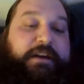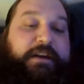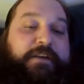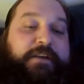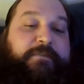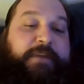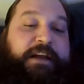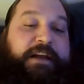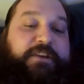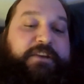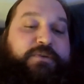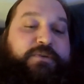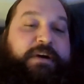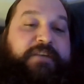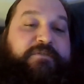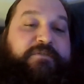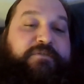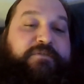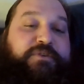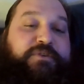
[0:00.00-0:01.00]
I do
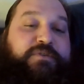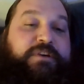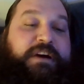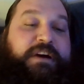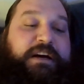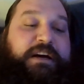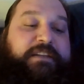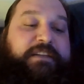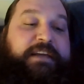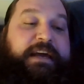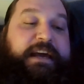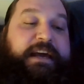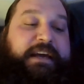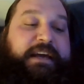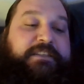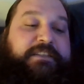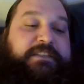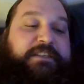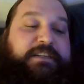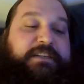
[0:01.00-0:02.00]
have a few
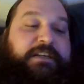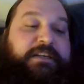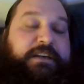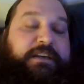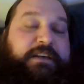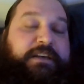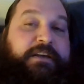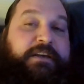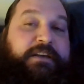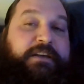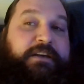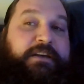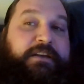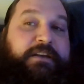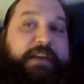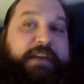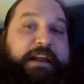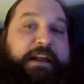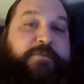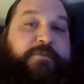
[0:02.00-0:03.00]
contacts
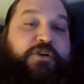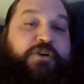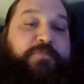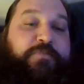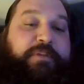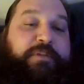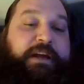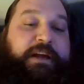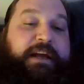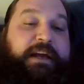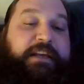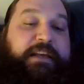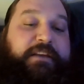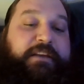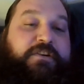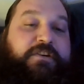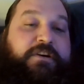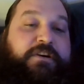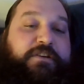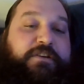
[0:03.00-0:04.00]
that I'm hoping I
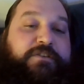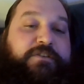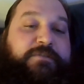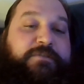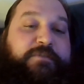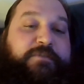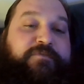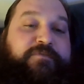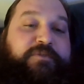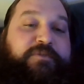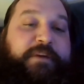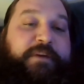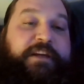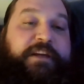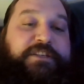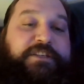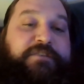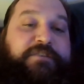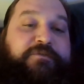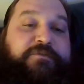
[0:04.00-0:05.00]
can garner some
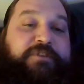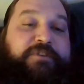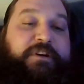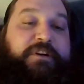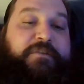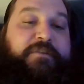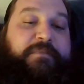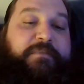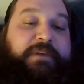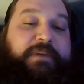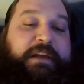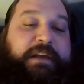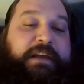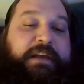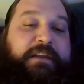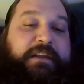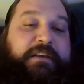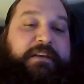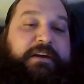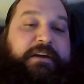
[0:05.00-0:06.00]
information from,
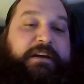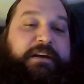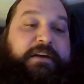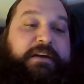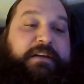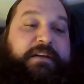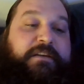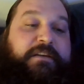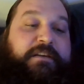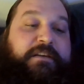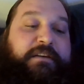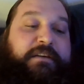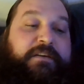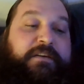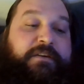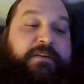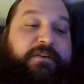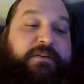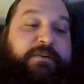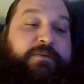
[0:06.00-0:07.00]
and we're
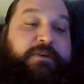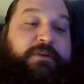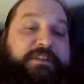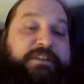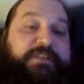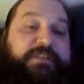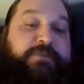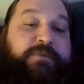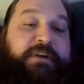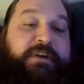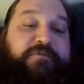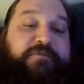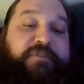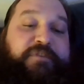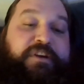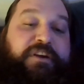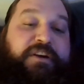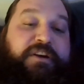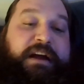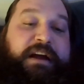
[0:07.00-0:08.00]
gonna see what we can
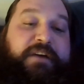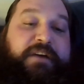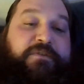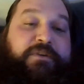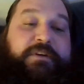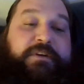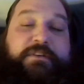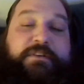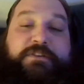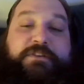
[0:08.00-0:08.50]
figure out.